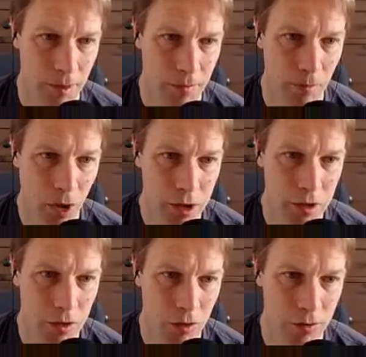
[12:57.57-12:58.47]

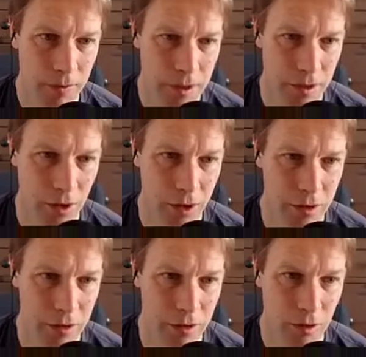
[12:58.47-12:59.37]
might not be
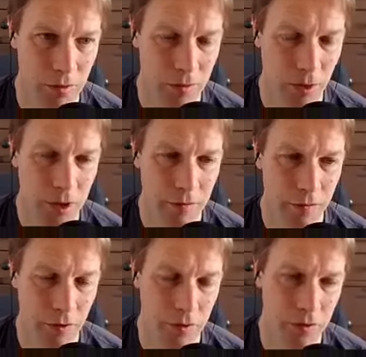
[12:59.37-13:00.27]
sized. So by
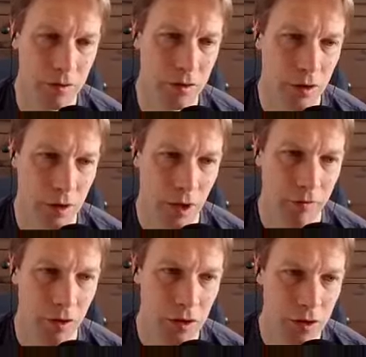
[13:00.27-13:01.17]
default,
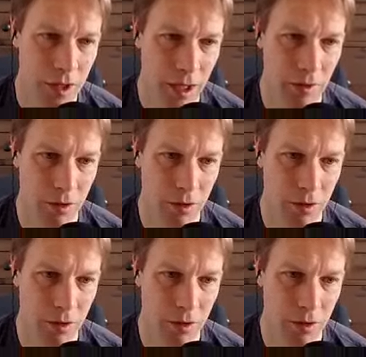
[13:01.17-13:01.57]
if you just said L